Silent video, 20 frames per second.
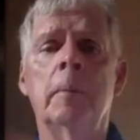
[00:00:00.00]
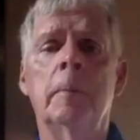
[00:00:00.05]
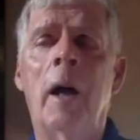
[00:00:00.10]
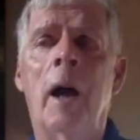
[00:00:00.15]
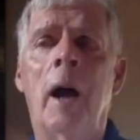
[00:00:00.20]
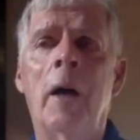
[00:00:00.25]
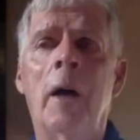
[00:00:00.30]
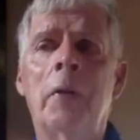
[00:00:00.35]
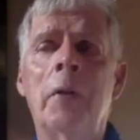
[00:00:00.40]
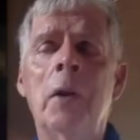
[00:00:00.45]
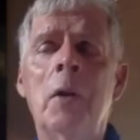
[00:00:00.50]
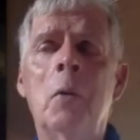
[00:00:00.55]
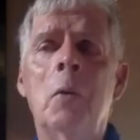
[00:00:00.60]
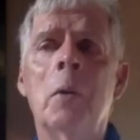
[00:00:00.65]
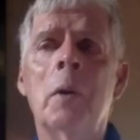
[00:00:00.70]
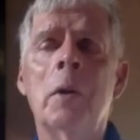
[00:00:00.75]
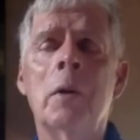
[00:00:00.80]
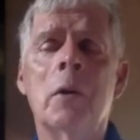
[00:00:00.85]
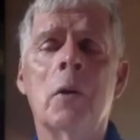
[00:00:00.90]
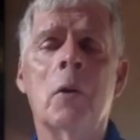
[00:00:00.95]
I think
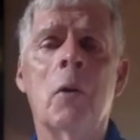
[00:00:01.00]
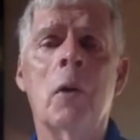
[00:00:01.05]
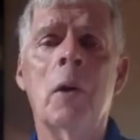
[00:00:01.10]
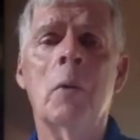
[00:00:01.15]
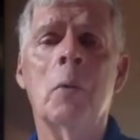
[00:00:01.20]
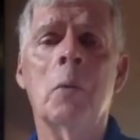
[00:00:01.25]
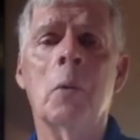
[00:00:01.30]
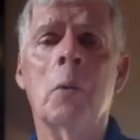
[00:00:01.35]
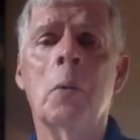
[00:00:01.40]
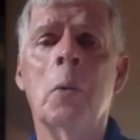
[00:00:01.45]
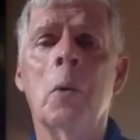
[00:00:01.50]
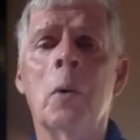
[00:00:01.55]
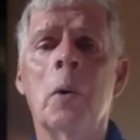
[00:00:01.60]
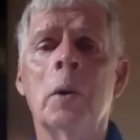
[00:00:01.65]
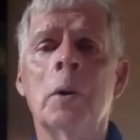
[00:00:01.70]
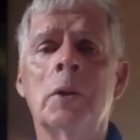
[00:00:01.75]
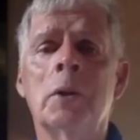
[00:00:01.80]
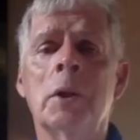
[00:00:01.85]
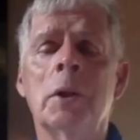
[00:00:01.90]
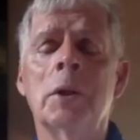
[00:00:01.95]
one of the great
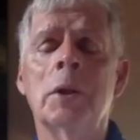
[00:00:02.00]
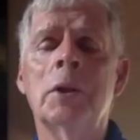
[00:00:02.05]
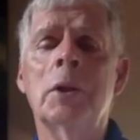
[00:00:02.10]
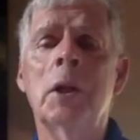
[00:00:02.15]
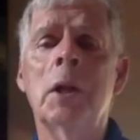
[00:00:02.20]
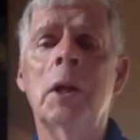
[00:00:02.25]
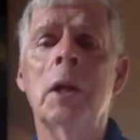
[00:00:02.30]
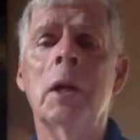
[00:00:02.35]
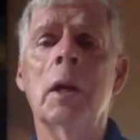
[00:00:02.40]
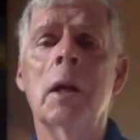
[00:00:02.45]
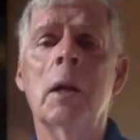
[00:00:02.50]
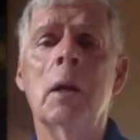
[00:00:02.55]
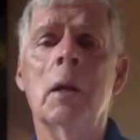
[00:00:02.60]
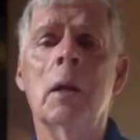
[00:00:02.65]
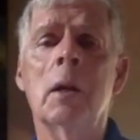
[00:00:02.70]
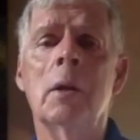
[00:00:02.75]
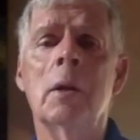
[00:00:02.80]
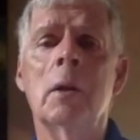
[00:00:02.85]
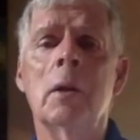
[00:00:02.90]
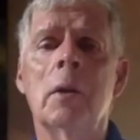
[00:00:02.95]
rewards is seeing
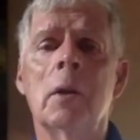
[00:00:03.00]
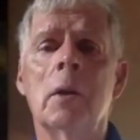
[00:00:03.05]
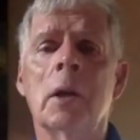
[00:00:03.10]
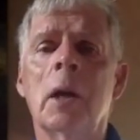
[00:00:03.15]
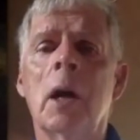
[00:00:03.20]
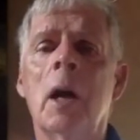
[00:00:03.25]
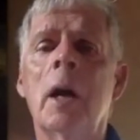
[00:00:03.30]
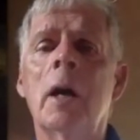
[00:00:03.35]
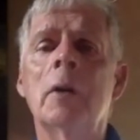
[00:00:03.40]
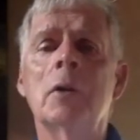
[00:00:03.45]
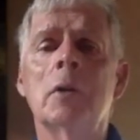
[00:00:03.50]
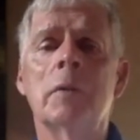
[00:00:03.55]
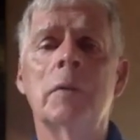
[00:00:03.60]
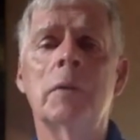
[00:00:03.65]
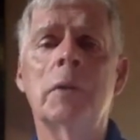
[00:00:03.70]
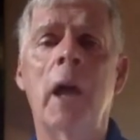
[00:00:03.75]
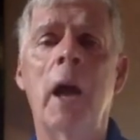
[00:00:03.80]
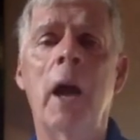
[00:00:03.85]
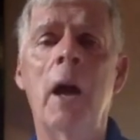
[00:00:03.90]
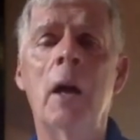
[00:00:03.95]
the kinds of
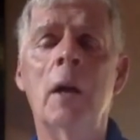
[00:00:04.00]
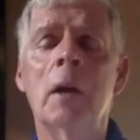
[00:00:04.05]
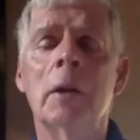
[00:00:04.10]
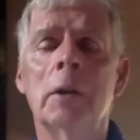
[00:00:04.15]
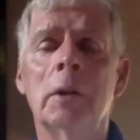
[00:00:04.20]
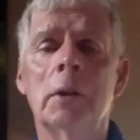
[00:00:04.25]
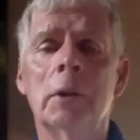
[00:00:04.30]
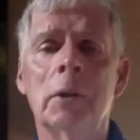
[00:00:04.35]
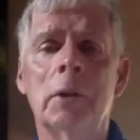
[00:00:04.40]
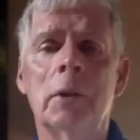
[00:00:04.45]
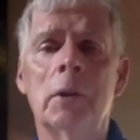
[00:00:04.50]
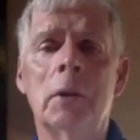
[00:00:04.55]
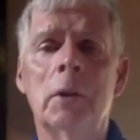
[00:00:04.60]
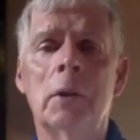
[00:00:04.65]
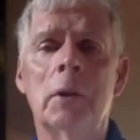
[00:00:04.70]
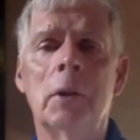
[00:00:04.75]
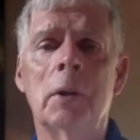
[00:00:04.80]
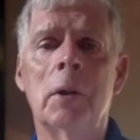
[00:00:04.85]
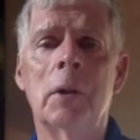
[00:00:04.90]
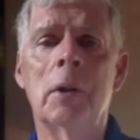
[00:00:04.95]
talent
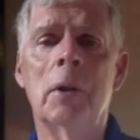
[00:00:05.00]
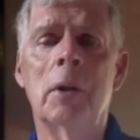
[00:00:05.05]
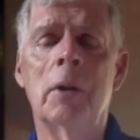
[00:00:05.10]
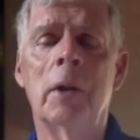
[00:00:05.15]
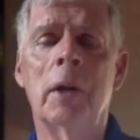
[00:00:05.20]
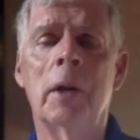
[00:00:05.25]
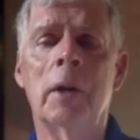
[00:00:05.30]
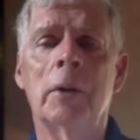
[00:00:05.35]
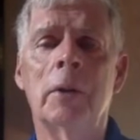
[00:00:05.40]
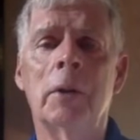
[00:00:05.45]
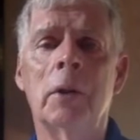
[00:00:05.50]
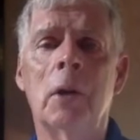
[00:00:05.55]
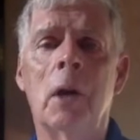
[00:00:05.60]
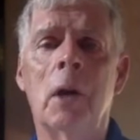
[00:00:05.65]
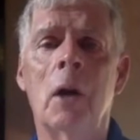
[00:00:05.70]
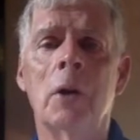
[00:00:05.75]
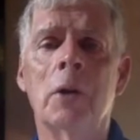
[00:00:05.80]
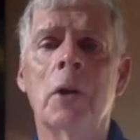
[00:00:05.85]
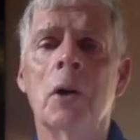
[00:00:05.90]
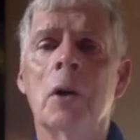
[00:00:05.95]
that
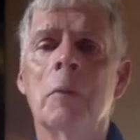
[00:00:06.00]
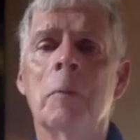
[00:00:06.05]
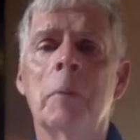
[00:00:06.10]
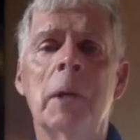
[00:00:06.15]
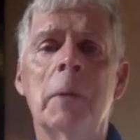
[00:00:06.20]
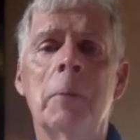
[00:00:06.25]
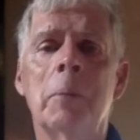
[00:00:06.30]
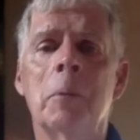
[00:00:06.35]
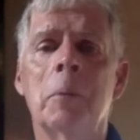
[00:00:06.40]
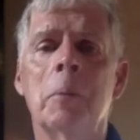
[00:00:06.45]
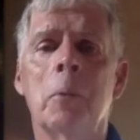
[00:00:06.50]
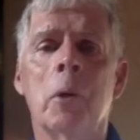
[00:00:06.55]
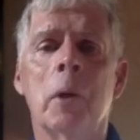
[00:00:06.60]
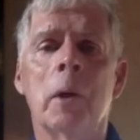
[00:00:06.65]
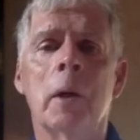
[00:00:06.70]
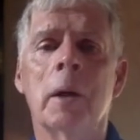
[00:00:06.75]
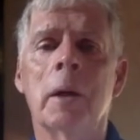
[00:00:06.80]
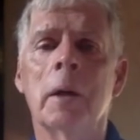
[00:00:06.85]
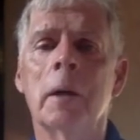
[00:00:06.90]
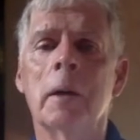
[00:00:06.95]
our young people
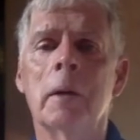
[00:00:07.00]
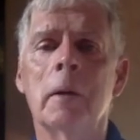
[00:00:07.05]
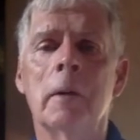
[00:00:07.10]
bring.